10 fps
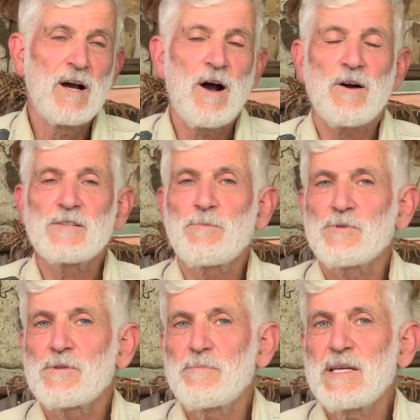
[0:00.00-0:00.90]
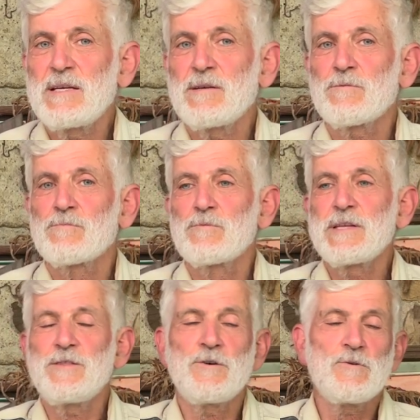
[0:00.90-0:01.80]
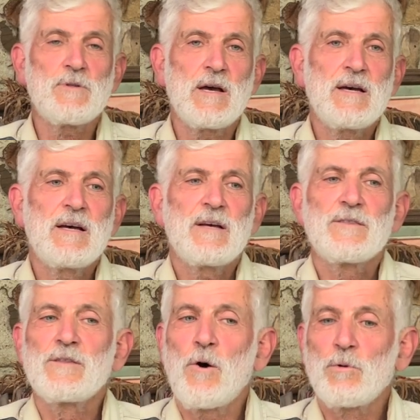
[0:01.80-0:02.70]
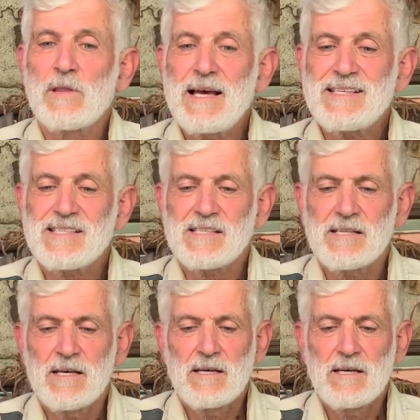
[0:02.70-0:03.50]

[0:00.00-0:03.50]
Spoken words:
are supposed to be renewed no less